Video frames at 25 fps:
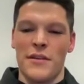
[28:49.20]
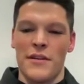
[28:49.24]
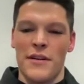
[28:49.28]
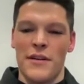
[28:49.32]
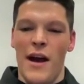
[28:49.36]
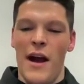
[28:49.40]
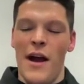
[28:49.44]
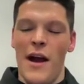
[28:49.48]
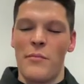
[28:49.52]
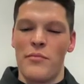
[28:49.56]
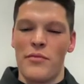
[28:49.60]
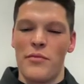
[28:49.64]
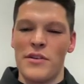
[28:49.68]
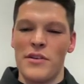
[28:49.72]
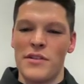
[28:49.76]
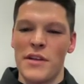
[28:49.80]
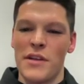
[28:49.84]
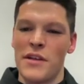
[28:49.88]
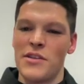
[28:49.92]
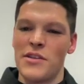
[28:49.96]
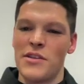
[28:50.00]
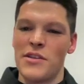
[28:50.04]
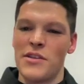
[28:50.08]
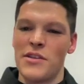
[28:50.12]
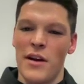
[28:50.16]
No, I
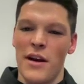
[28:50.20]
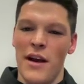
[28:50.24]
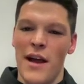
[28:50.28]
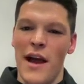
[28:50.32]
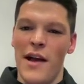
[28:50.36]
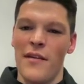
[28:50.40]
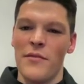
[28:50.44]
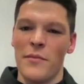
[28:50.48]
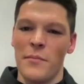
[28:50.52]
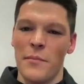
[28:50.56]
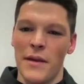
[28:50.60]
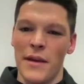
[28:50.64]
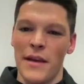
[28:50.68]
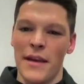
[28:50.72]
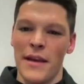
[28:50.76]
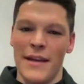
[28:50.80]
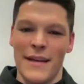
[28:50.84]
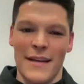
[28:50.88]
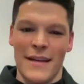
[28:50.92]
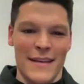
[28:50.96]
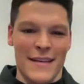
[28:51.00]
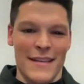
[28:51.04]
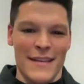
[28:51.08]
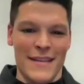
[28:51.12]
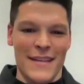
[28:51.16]
appreciate y'all having me and
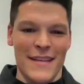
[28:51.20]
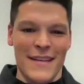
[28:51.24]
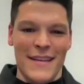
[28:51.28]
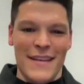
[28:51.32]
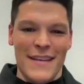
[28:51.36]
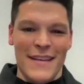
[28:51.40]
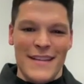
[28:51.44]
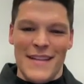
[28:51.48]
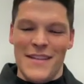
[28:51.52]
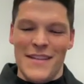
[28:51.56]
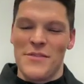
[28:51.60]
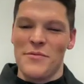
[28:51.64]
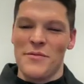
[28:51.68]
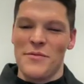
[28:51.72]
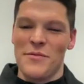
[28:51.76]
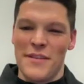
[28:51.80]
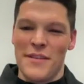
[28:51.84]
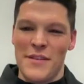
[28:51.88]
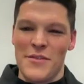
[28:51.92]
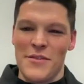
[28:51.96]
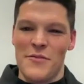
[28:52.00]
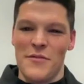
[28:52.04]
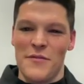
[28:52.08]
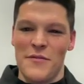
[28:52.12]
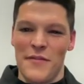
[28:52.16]
this
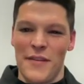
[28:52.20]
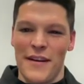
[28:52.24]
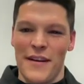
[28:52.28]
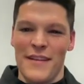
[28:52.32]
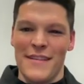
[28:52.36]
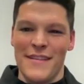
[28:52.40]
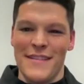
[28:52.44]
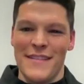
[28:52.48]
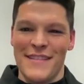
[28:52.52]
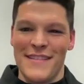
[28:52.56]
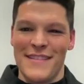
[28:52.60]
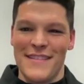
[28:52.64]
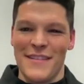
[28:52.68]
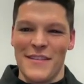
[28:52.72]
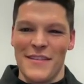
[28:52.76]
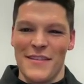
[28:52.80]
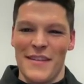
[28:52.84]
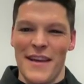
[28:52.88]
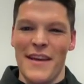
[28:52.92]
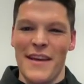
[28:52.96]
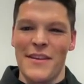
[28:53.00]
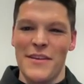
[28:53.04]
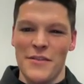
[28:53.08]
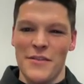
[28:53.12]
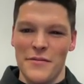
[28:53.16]
was fun. So
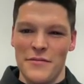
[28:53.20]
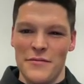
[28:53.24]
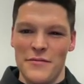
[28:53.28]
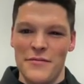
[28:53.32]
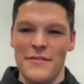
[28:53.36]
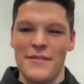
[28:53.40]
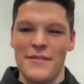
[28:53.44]
thank you.